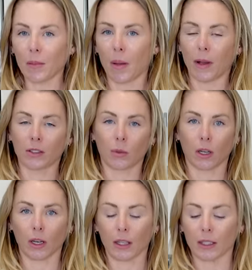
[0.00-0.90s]
my mouth's
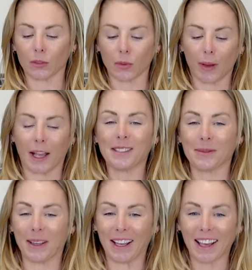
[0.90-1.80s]
watering. This
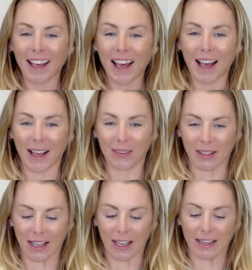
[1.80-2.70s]
reminds me of
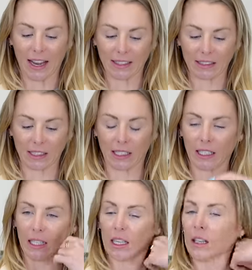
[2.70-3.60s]
like
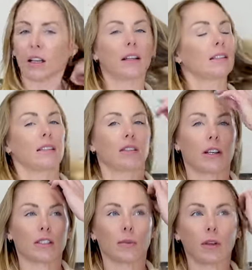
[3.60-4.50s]
Nestle, not Nestle
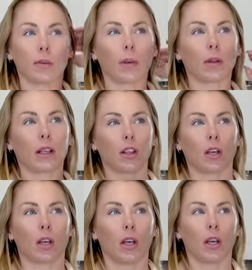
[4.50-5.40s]
Crunch, but you remember like
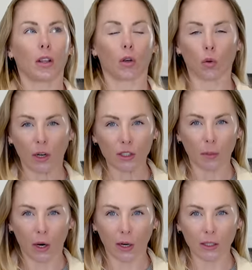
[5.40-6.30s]
the, the Crunch
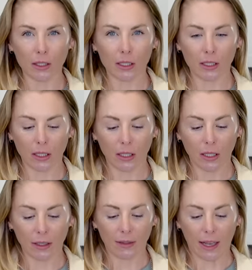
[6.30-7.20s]
bars?
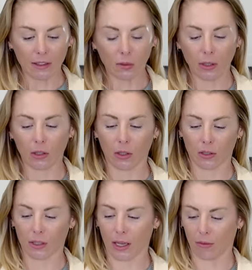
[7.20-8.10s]
That's what it
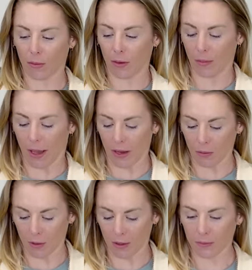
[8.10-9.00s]
looks like from the
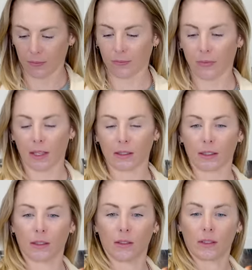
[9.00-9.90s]
back. Well, that's
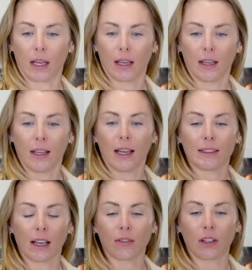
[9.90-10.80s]
gonna lose that.
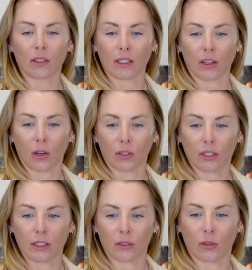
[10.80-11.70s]
It definitely looks like a
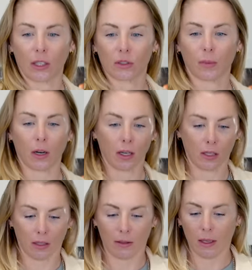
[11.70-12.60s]
Hershey's Crunch bar,
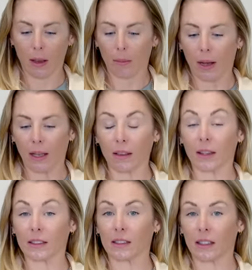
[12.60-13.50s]
but
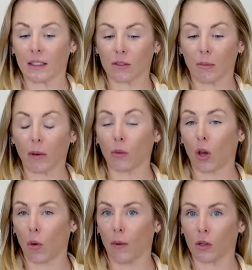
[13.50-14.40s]
this is made with
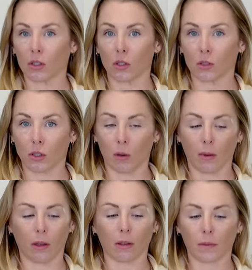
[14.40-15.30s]
oat milk, so there's no
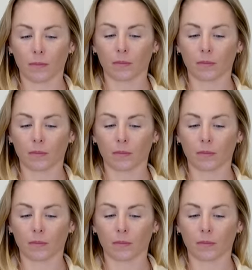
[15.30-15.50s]
milk.